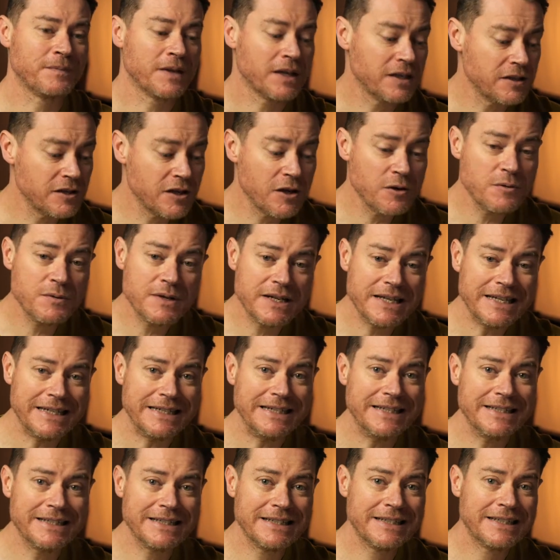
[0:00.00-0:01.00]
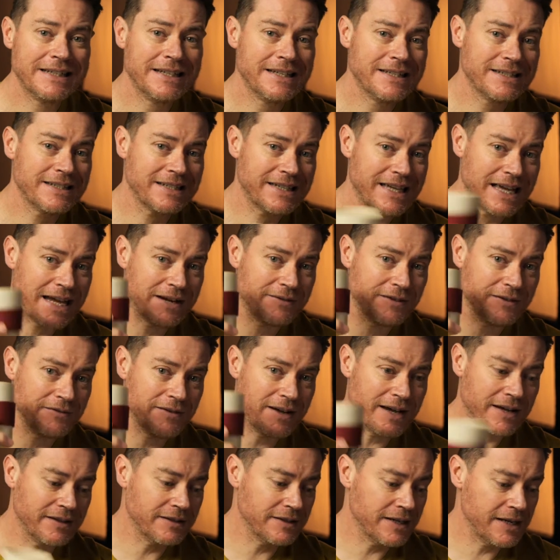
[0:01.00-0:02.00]
No need to carry
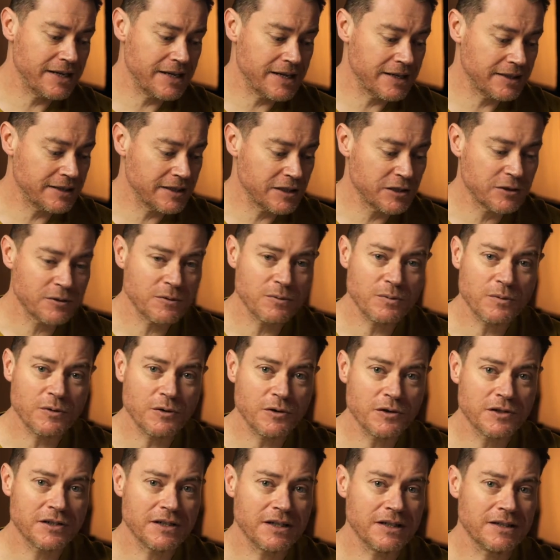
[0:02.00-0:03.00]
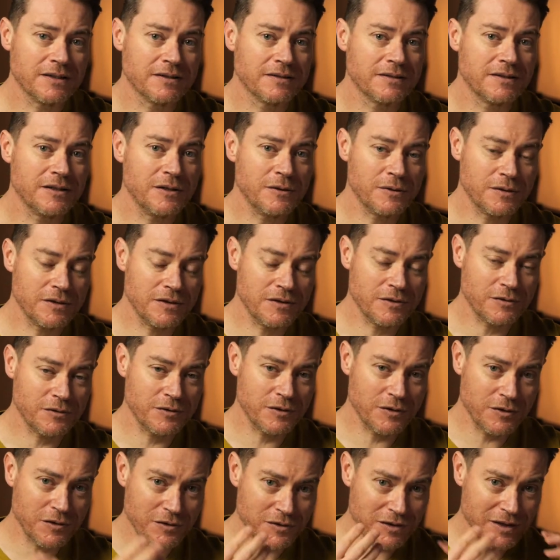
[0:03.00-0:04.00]
around any additional water. You're
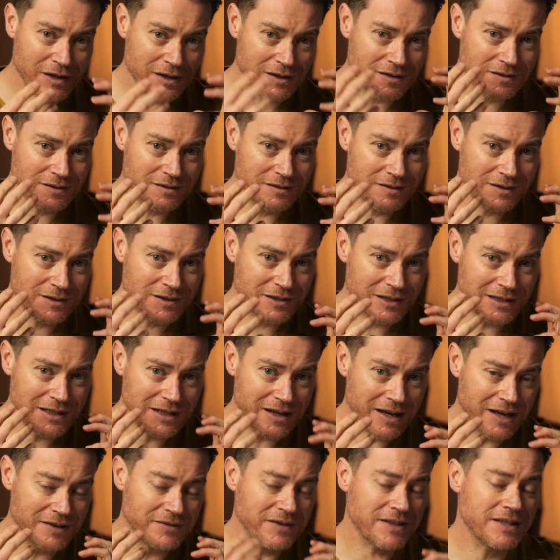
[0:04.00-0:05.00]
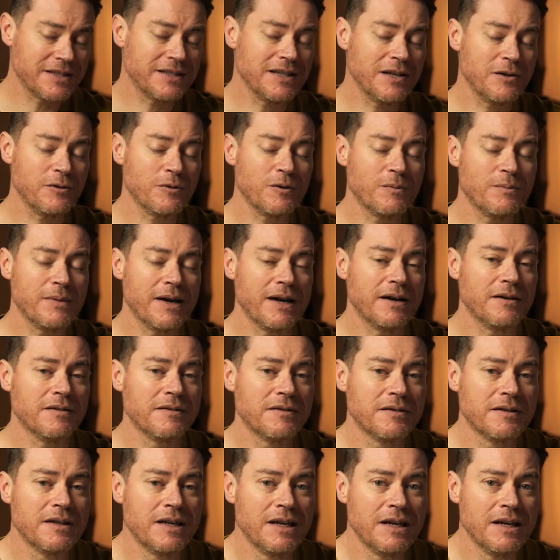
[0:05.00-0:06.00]
using the saliva that's in your mouth